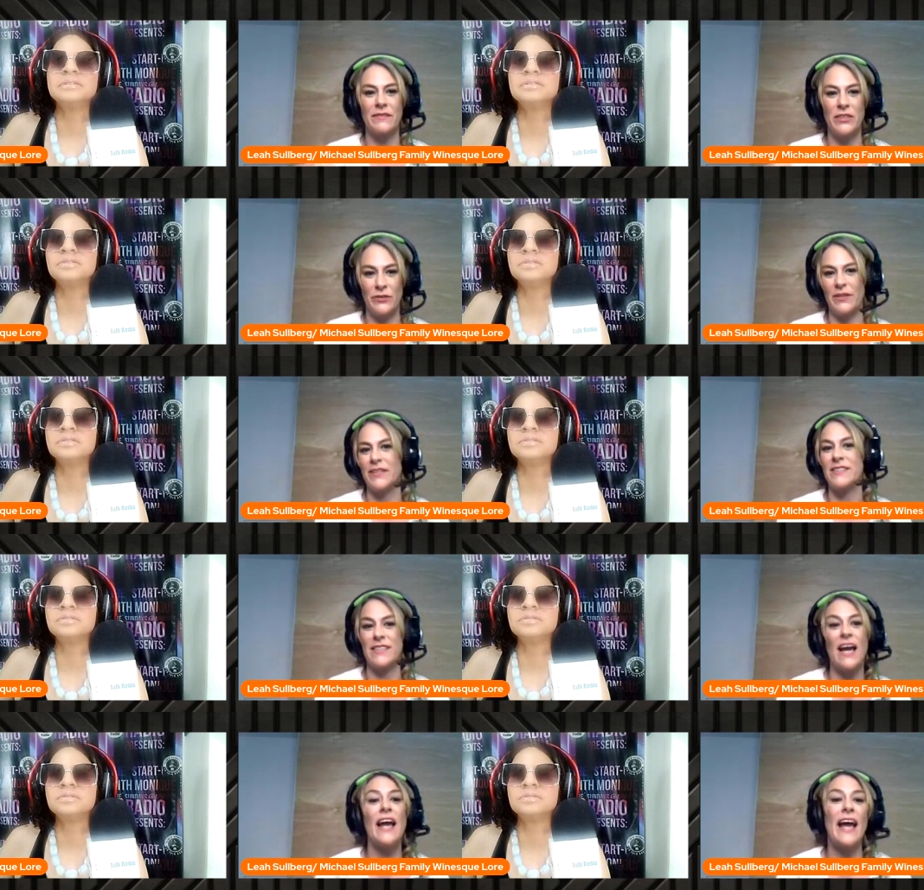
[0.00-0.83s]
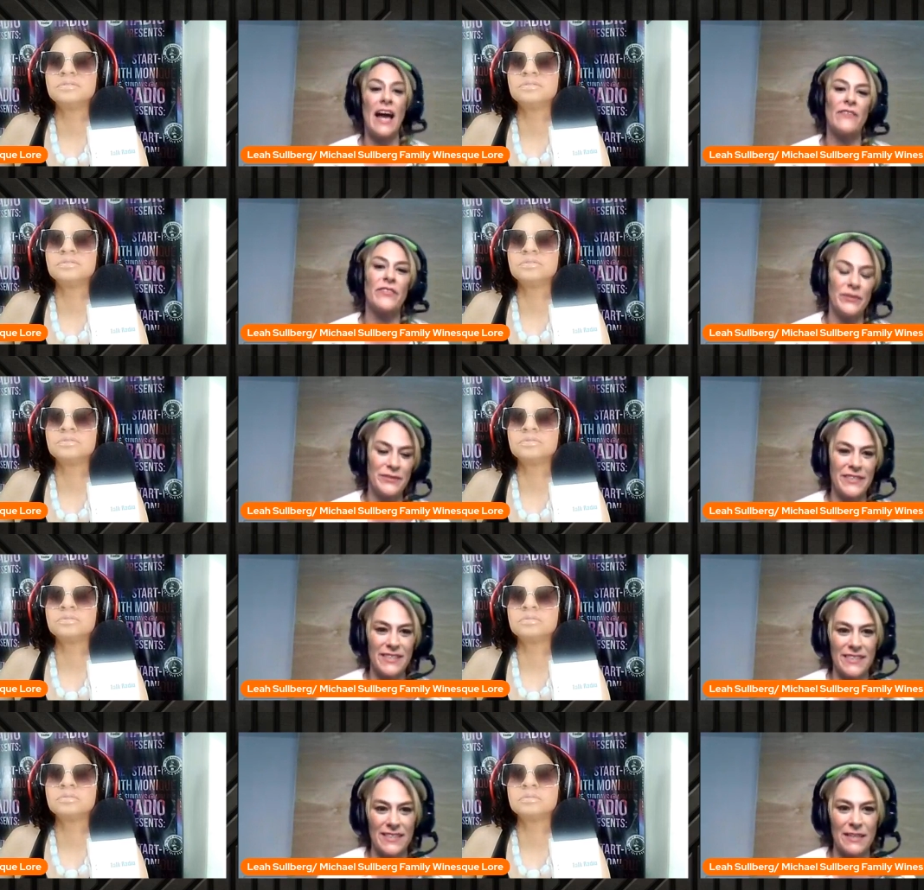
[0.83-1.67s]
Speaker 1: units, and I have used
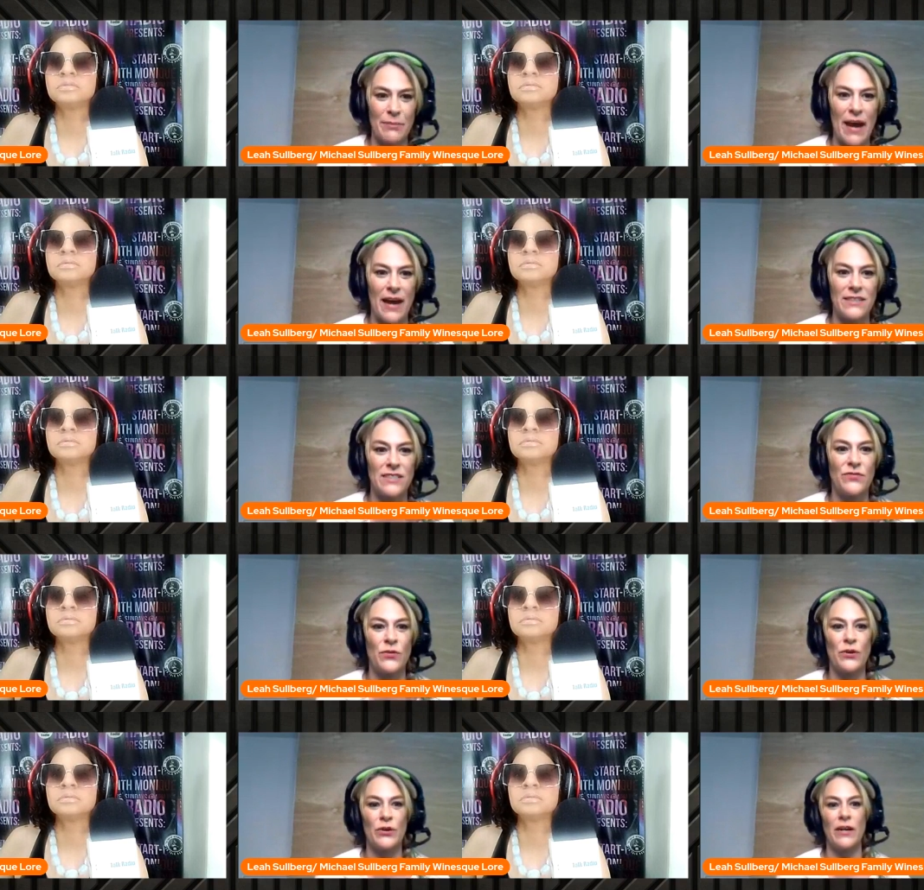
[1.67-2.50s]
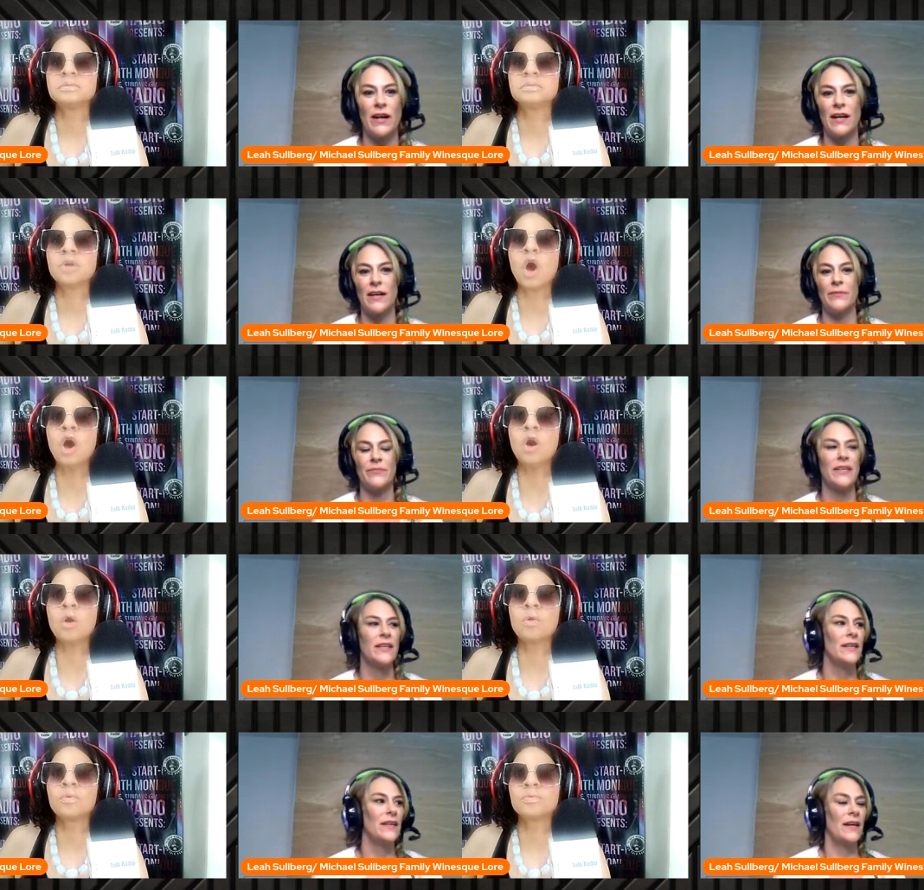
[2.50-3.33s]
these in the past for um, oh.
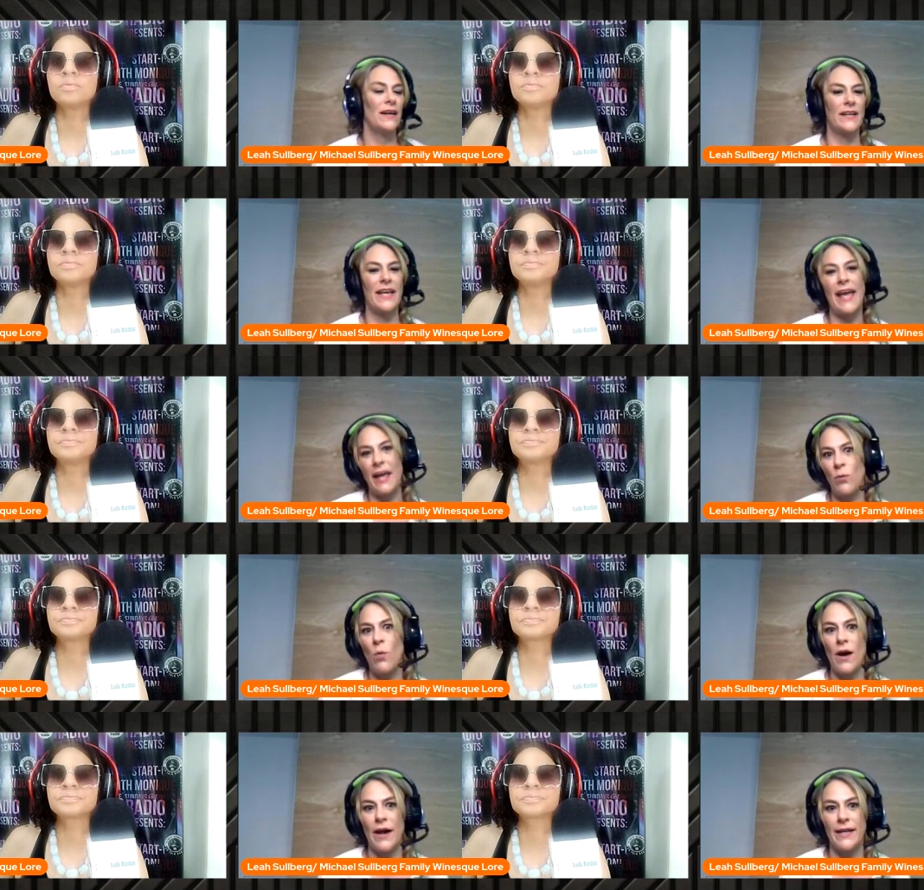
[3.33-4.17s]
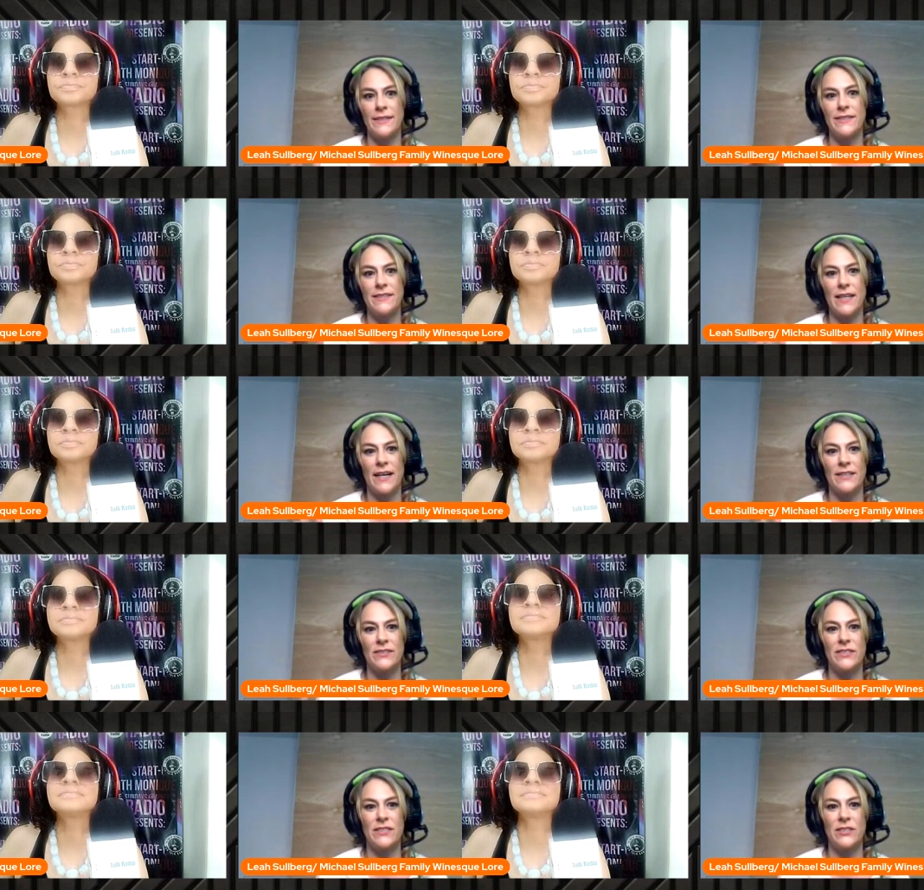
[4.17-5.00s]
a keg wines. I
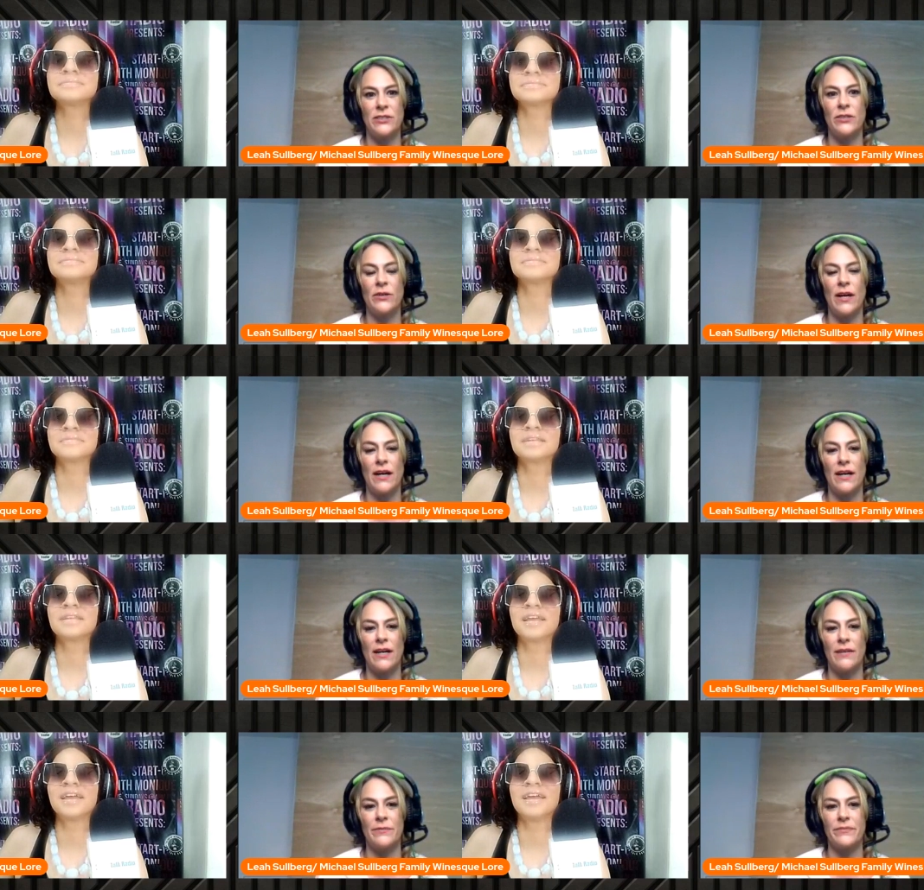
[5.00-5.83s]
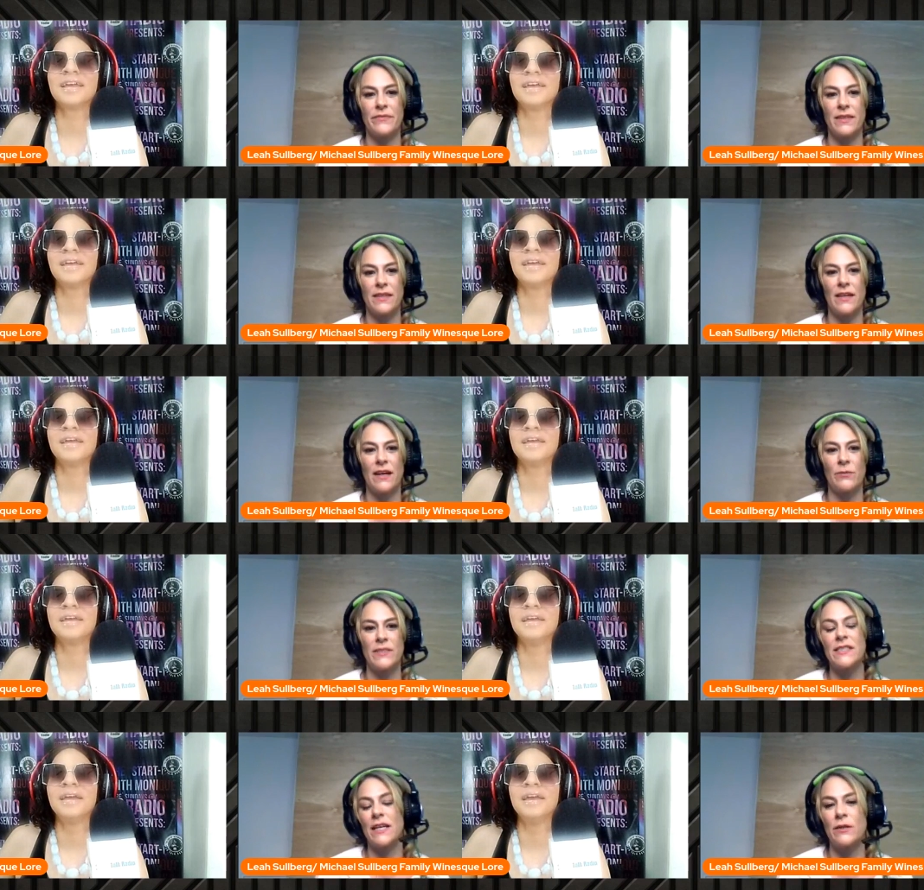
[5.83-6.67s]
used to do um, uh,
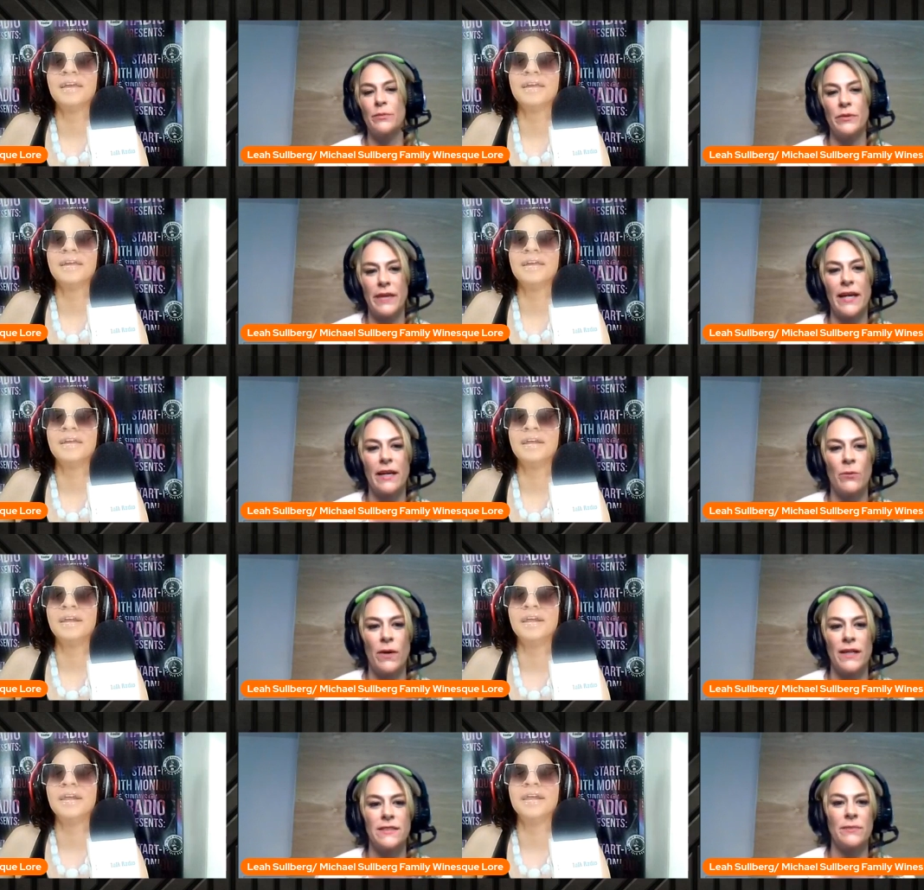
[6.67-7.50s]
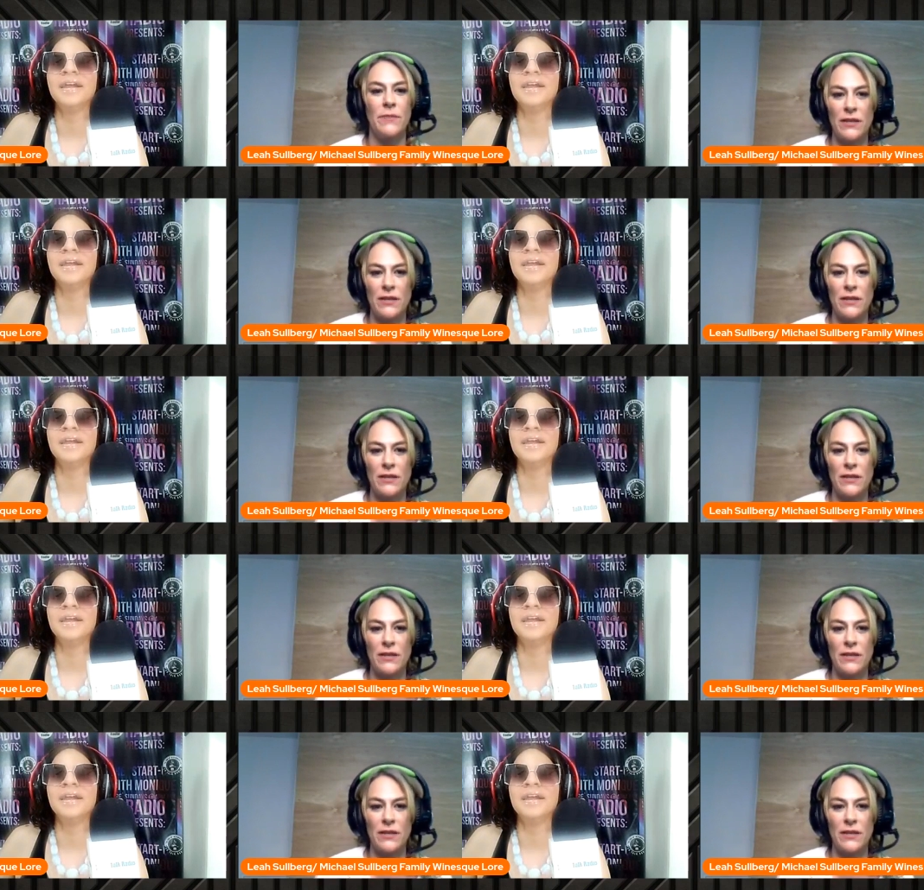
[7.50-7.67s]
recyclable keg wines. I'm